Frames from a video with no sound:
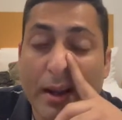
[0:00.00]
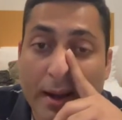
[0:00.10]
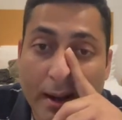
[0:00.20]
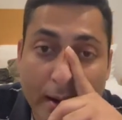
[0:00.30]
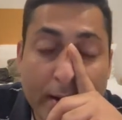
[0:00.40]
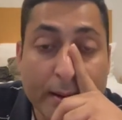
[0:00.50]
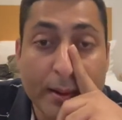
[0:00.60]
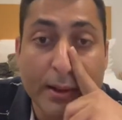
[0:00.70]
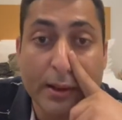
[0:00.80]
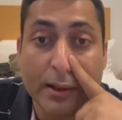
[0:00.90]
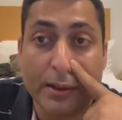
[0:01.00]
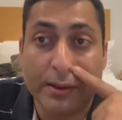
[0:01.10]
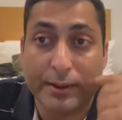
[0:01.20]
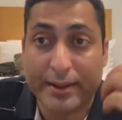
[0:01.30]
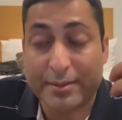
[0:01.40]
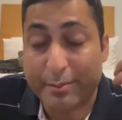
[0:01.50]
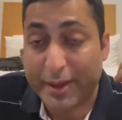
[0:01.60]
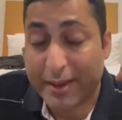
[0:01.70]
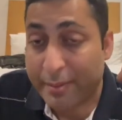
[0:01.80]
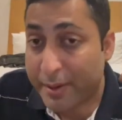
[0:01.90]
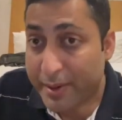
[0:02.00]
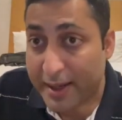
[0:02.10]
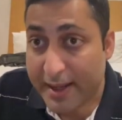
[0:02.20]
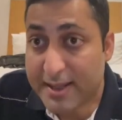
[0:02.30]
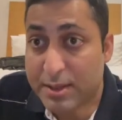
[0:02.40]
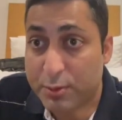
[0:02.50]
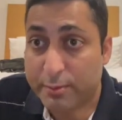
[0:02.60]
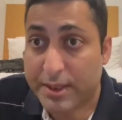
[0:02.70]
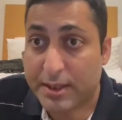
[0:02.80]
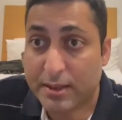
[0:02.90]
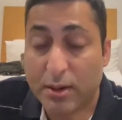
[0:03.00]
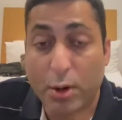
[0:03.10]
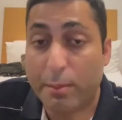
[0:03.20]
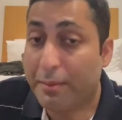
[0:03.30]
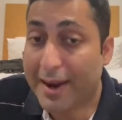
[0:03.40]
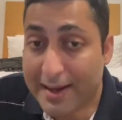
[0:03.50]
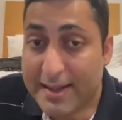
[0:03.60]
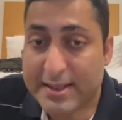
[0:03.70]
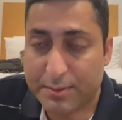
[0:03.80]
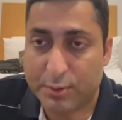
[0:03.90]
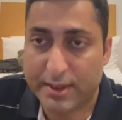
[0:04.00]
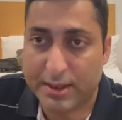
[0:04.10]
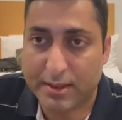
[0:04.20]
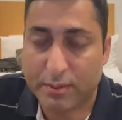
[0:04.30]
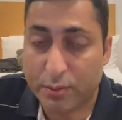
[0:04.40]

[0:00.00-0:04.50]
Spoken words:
they may be asymptomatic or mildly symptomatic.